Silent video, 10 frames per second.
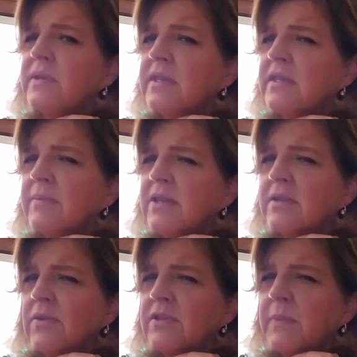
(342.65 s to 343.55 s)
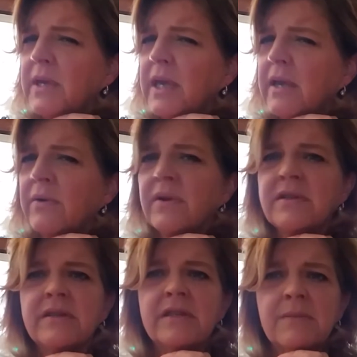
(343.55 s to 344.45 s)
Is this my soul speaking? Or
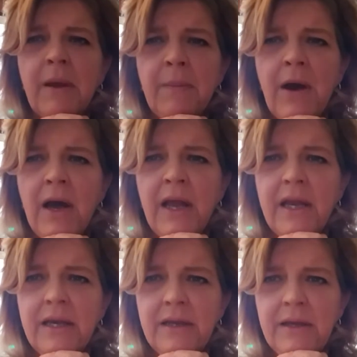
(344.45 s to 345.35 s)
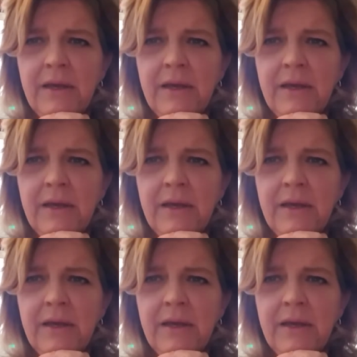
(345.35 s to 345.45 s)
is this my mind?